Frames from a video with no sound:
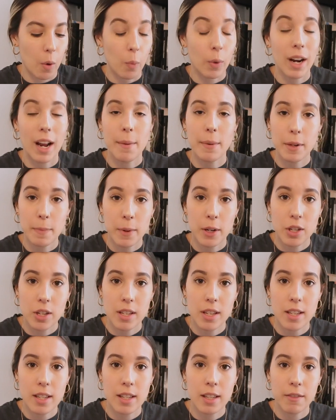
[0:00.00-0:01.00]
Would I
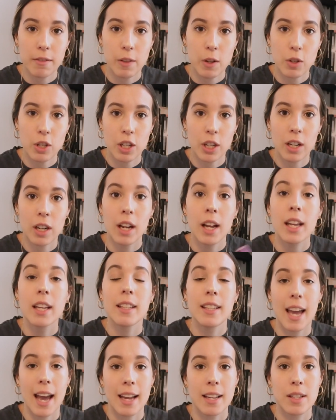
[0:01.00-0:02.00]
repurchase this in the future?
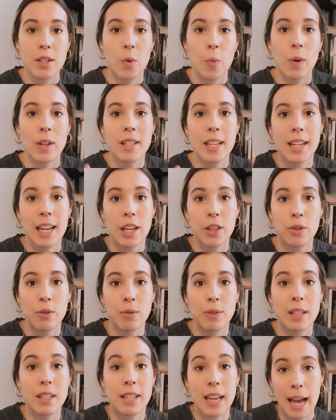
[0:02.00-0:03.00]
Yes, once I get
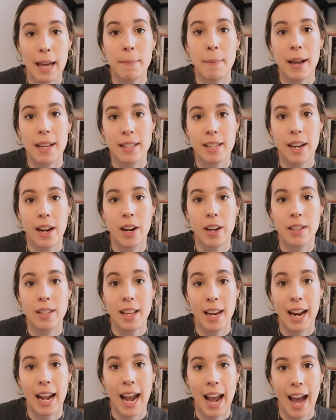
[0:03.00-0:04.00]
through the 10 mascaras
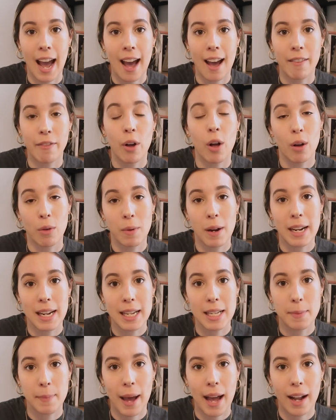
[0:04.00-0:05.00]
that I have
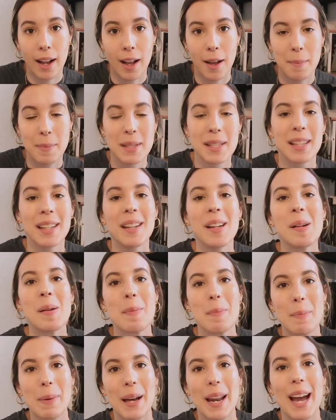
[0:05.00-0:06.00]
already as backups.
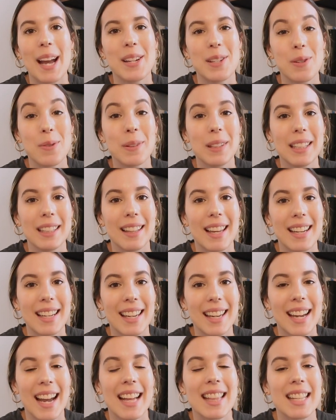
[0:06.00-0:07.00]
but I do really
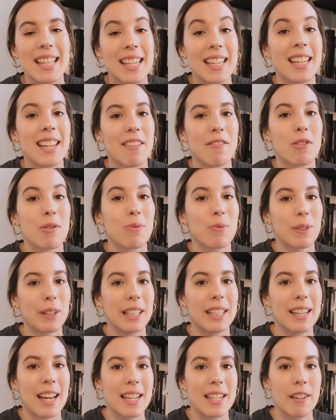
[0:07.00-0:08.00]
like it. I think it gives a
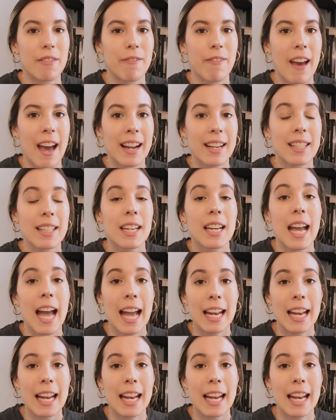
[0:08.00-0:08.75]
really nice effect.